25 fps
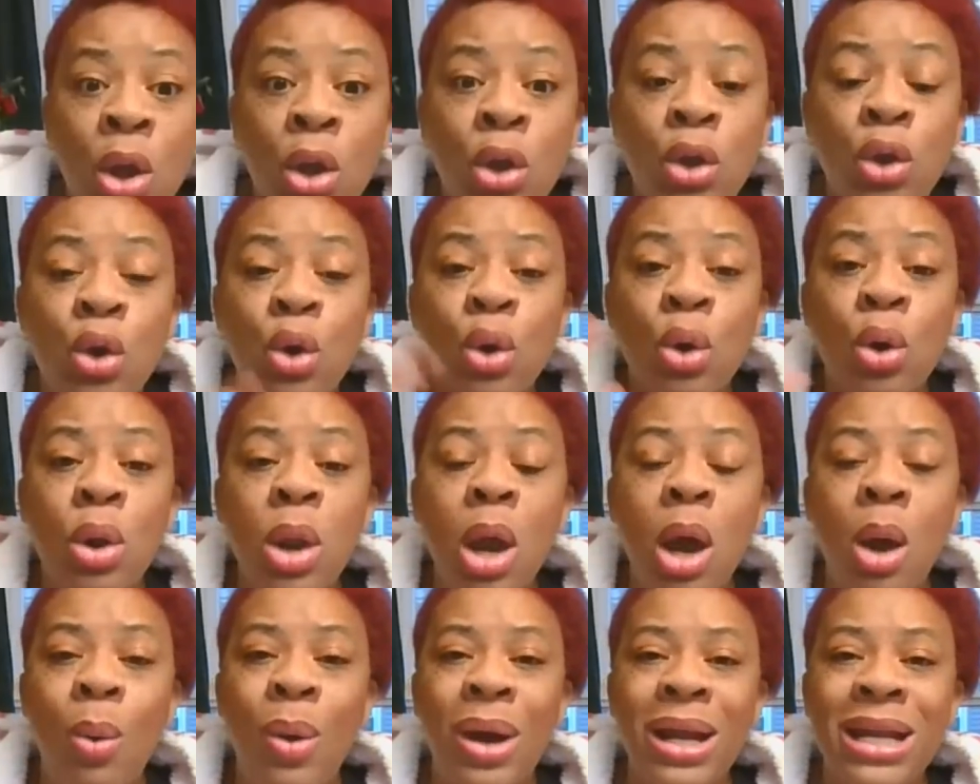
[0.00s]
You
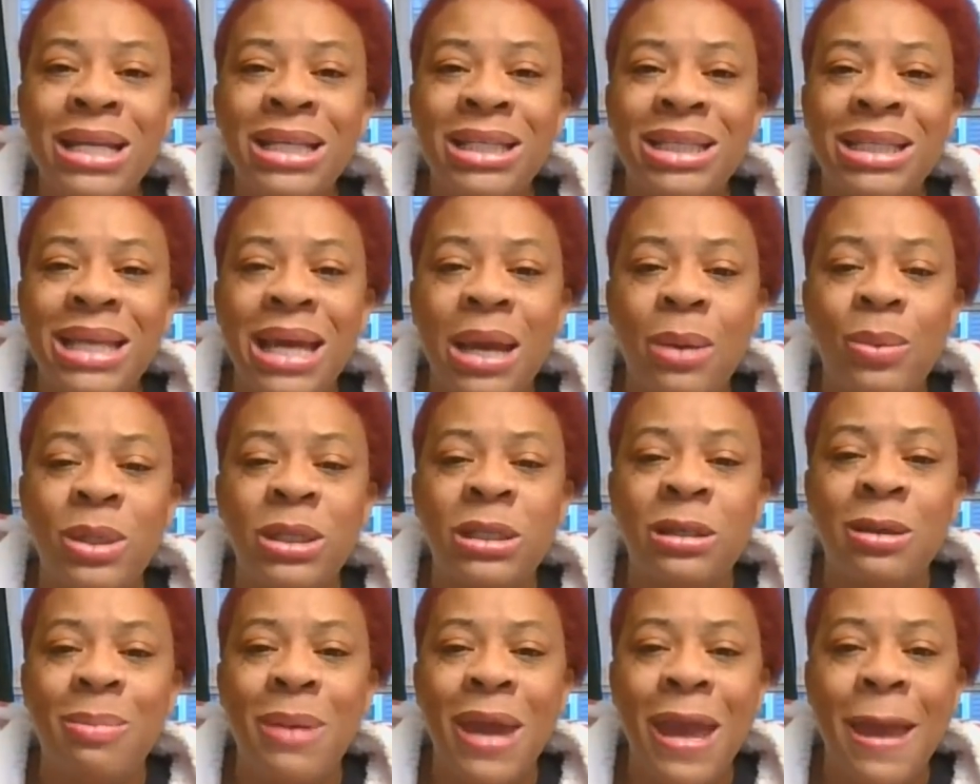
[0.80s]
don't want to stay
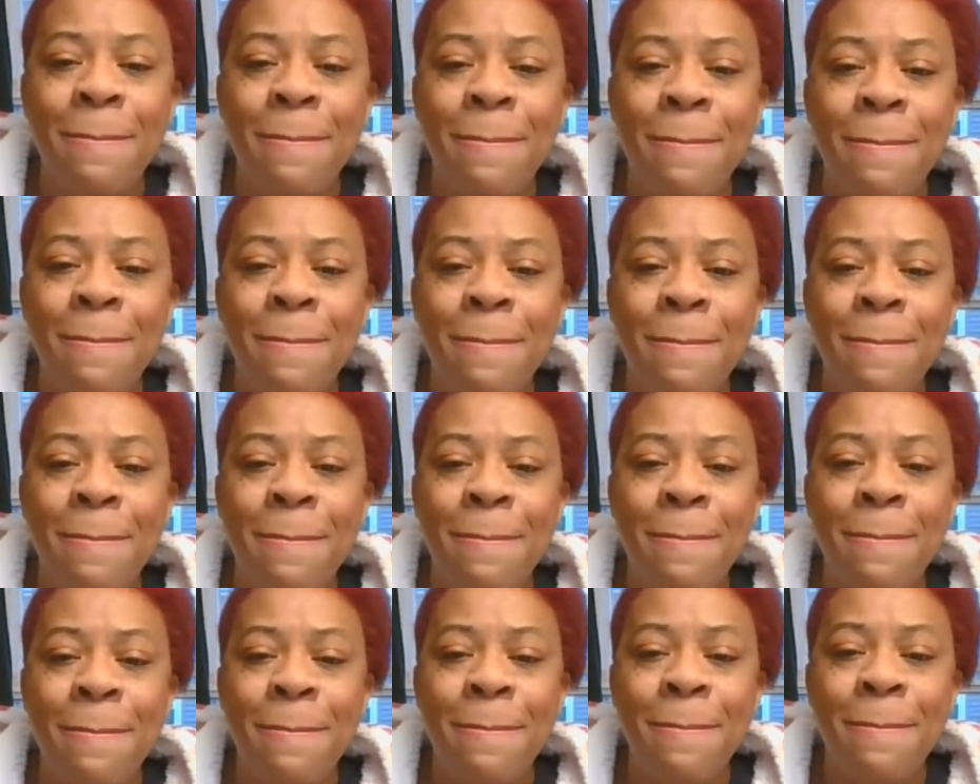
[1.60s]
with your baby
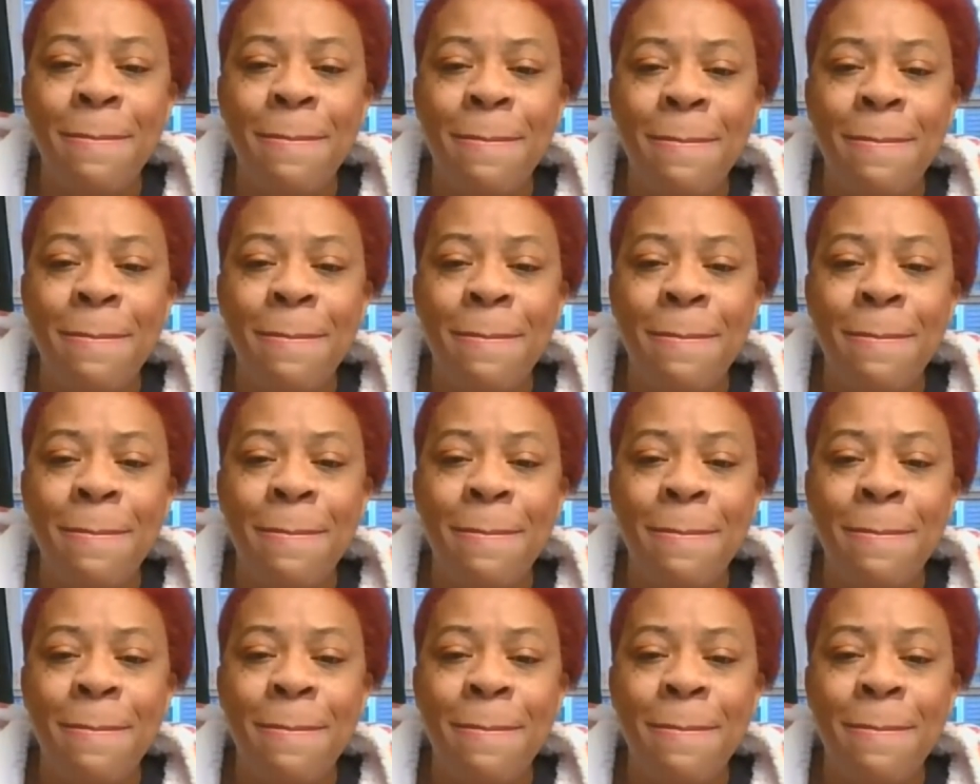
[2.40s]
mama